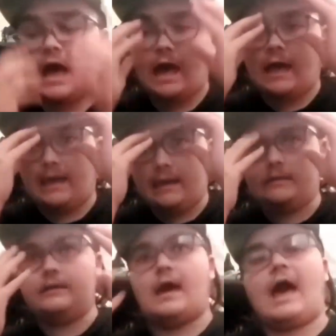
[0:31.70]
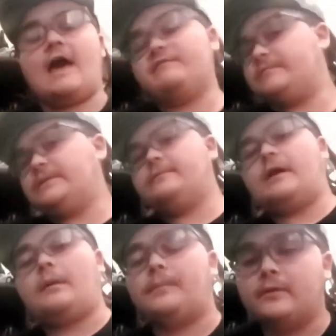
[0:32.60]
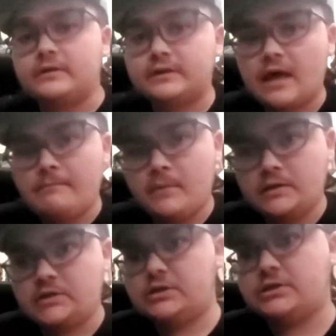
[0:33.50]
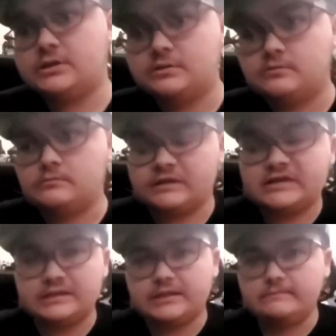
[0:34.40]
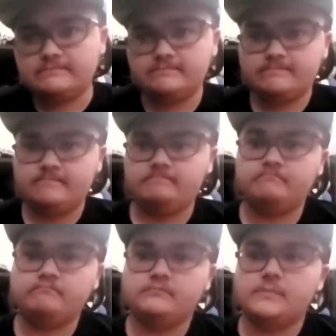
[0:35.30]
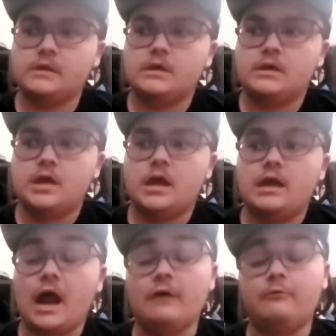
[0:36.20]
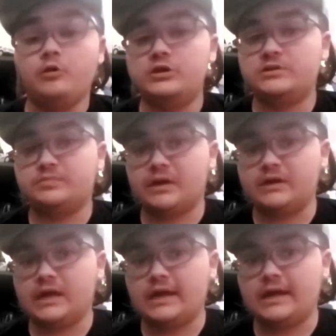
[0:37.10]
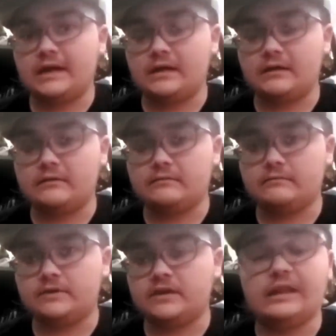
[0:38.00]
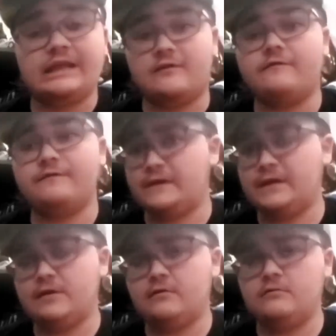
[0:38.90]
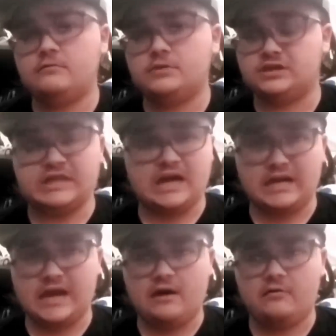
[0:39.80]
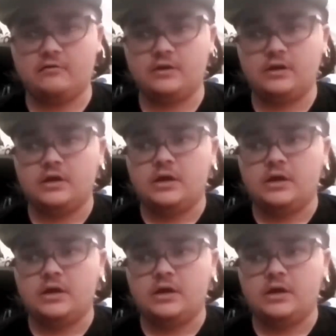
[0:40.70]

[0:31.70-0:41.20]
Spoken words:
I haven't been uploading that much recently, and I will explain that at in a later video, just not now.